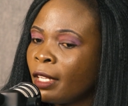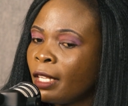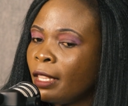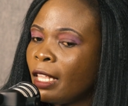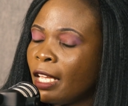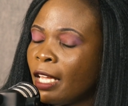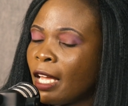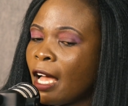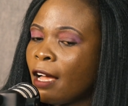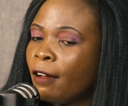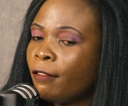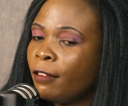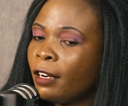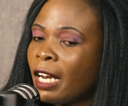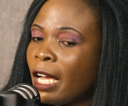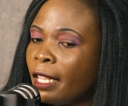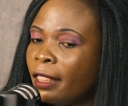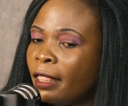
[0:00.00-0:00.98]
they have
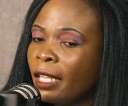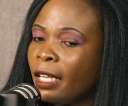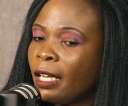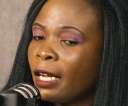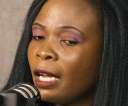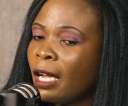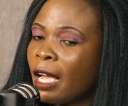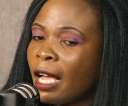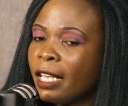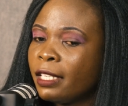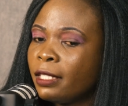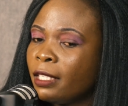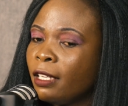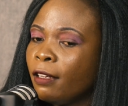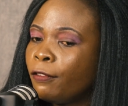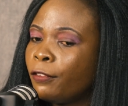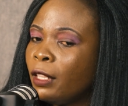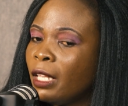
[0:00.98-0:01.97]
nothing, as
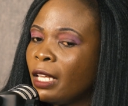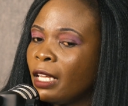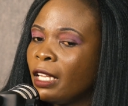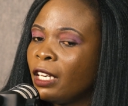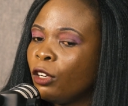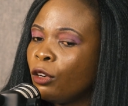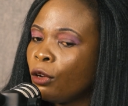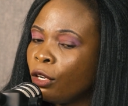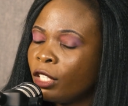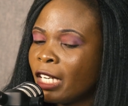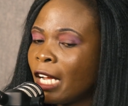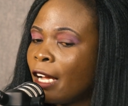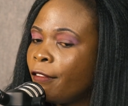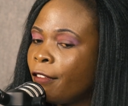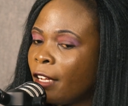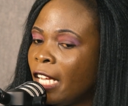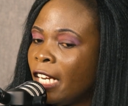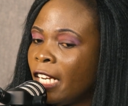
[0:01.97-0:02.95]
if they don't
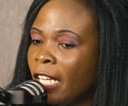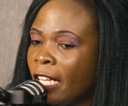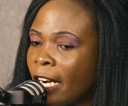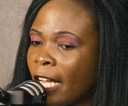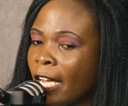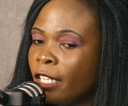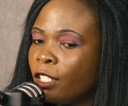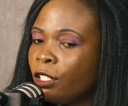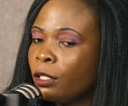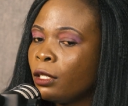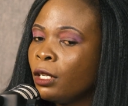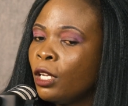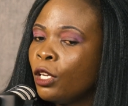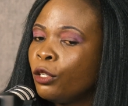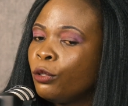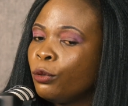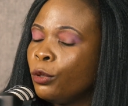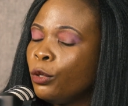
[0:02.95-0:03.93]
have any right
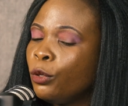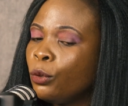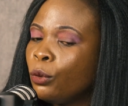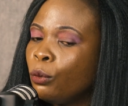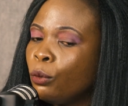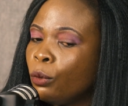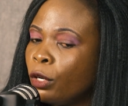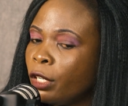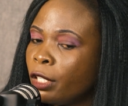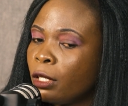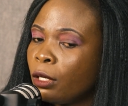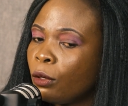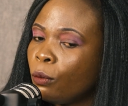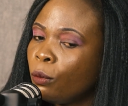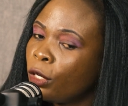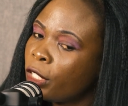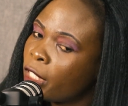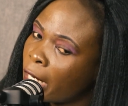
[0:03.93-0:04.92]
to do
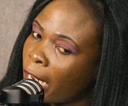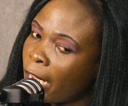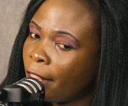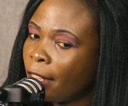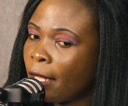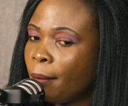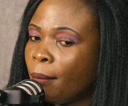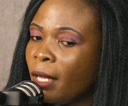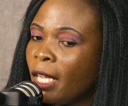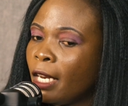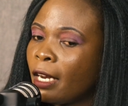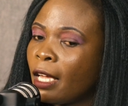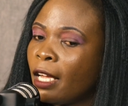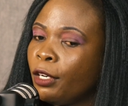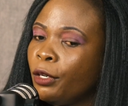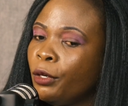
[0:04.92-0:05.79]
what other men are